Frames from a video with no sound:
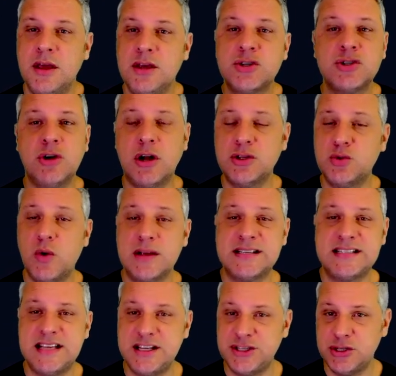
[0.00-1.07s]
is not to
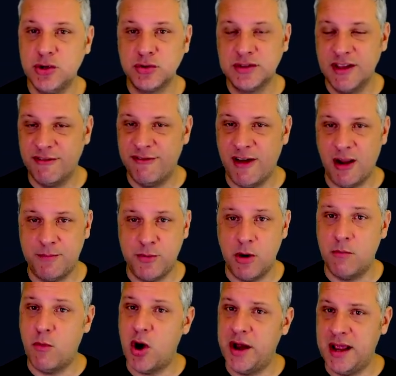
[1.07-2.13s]
assist you to develop
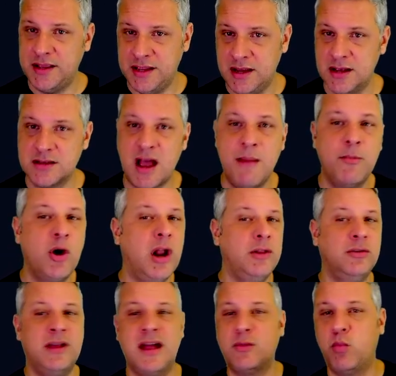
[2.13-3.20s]
your mod ideas. I'm gonna
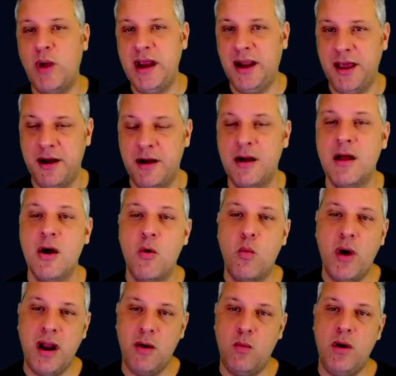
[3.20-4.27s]
do that way later.
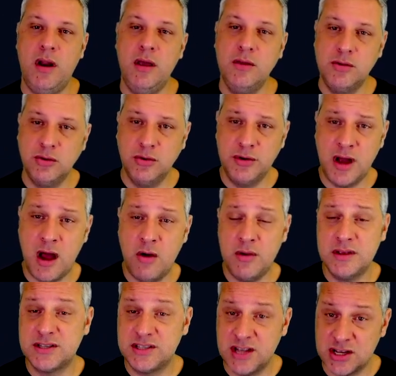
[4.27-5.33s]
What I want you to do now
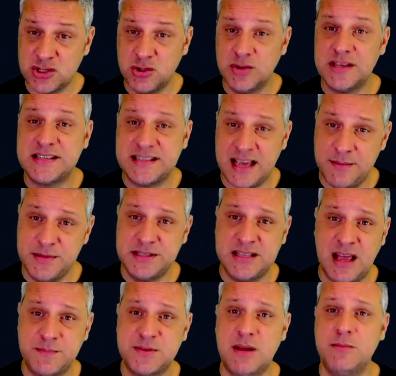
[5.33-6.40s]
is just do the same
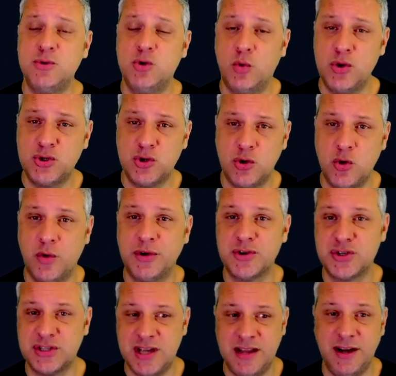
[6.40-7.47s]
steps I'm doing so you
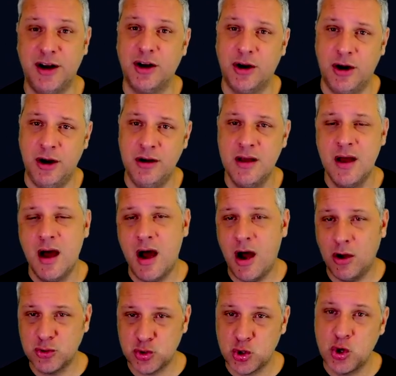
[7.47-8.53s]
understand and learn
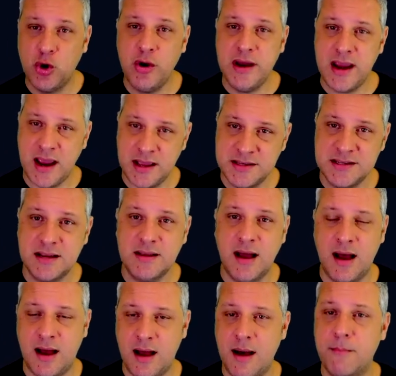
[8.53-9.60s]
how to create
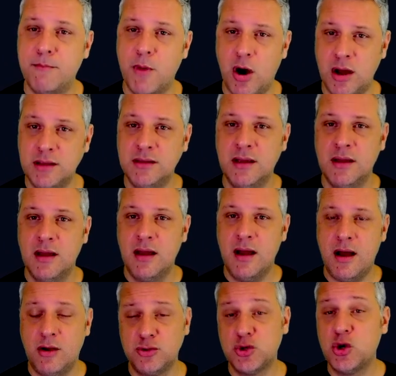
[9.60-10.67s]
a mod,
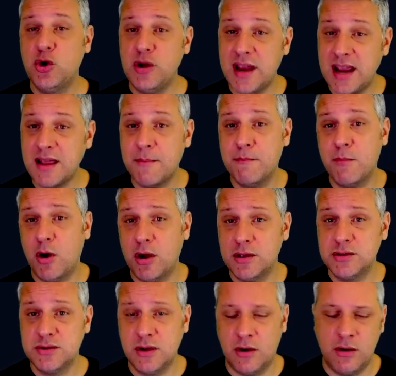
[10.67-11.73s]
how to create a
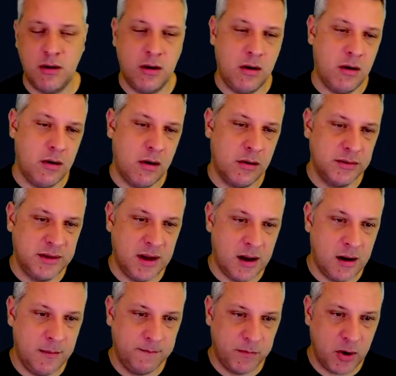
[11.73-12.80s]
mod on
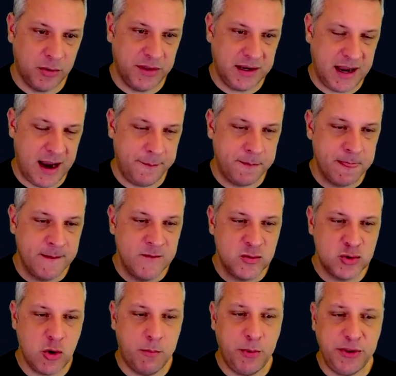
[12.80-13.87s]
the game.
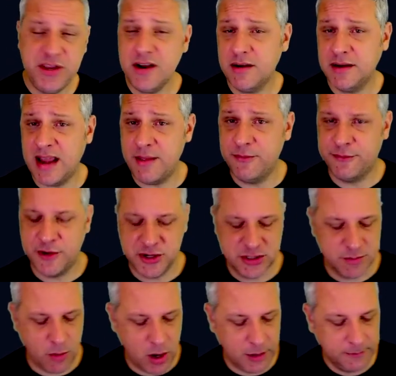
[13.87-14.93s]
So put here name
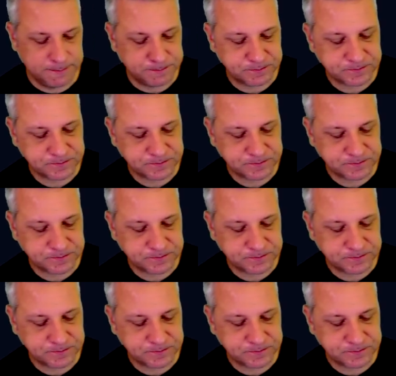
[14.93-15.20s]
first mod.